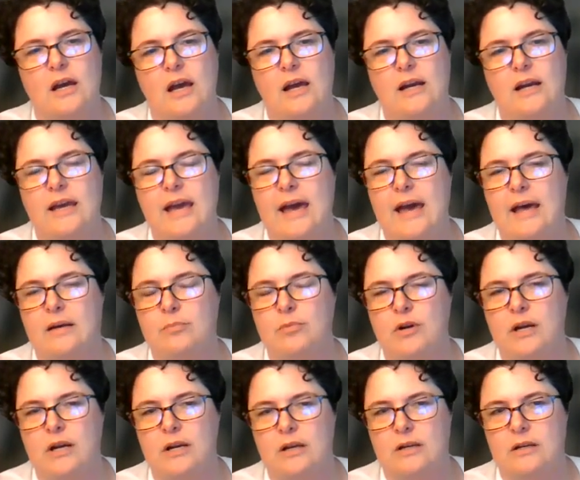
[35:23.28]
And
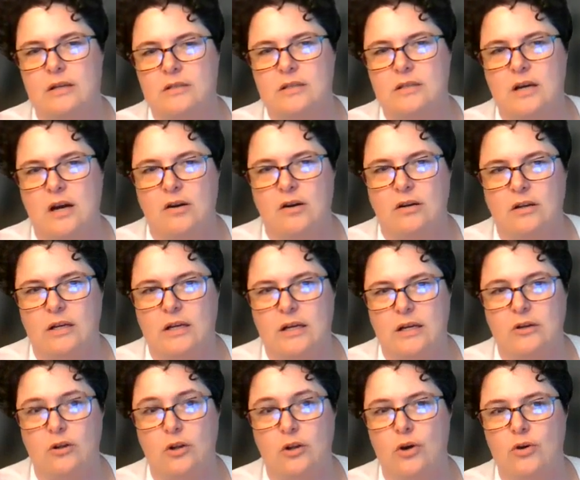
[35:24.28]
Canterbury is
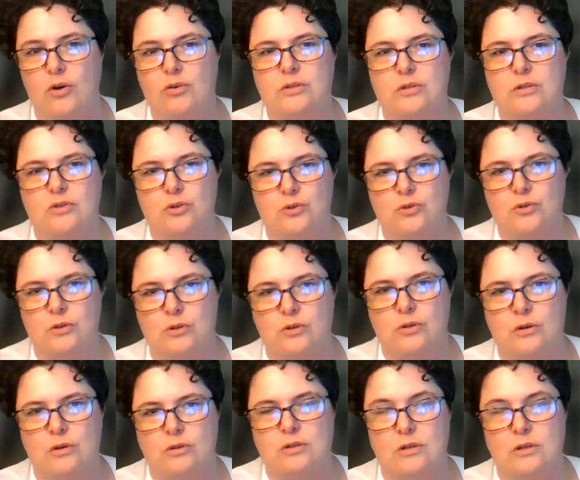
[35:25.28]
currently closed due
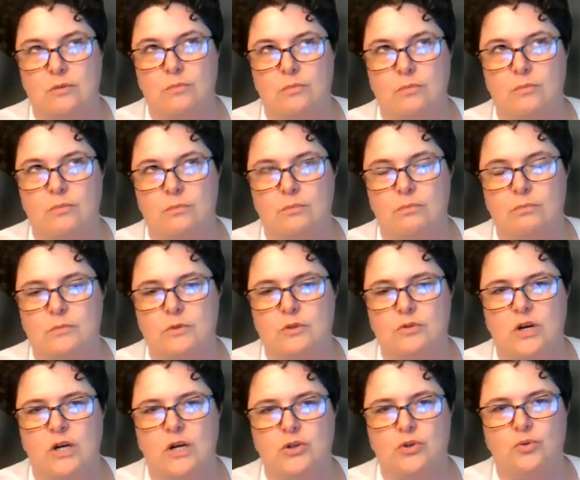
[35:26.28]
to some
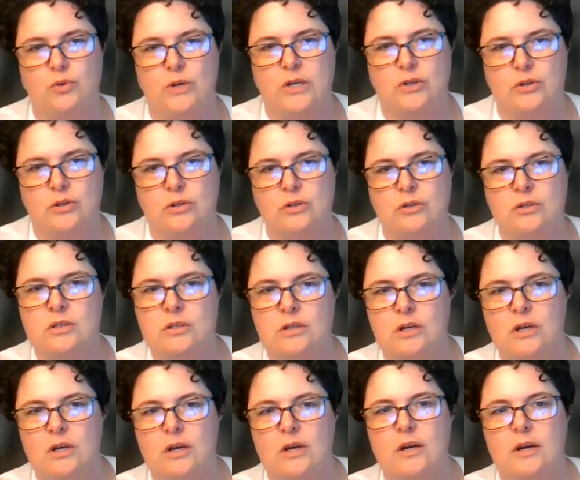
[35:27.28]
structural issues.
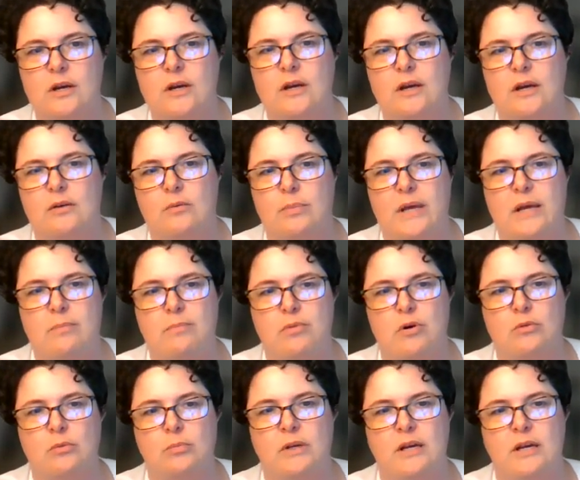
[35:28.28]
It'll be
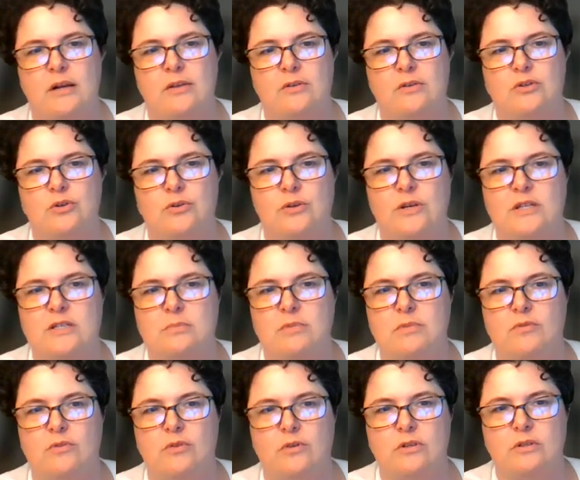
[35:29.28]
probably another 2 years
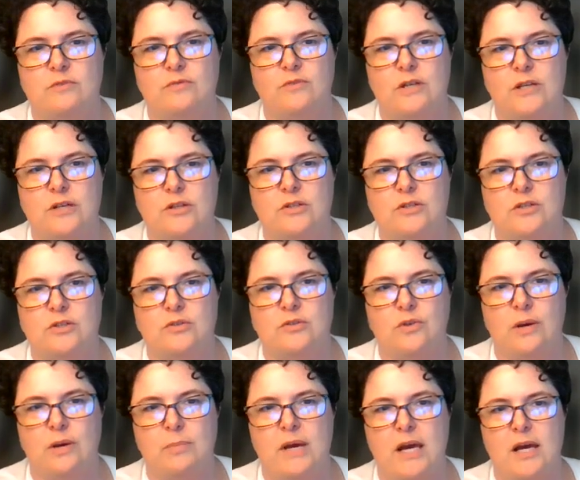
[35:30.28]
before it's finished
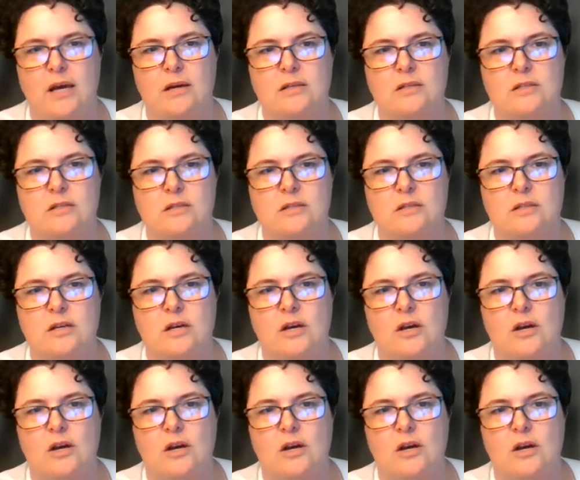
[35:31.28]
repairs.